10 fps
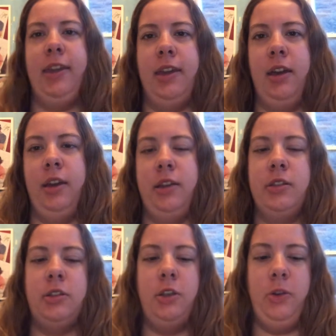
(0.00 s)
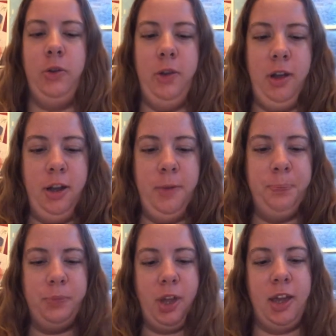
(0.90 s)
Guys, so
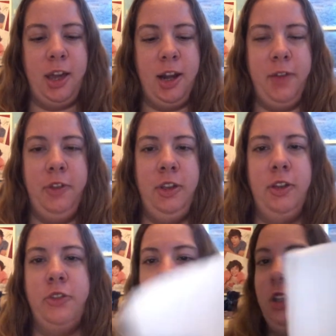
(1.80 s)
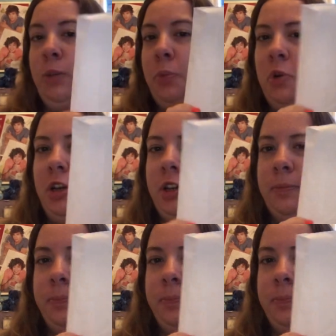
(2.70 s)
I kind of have a really important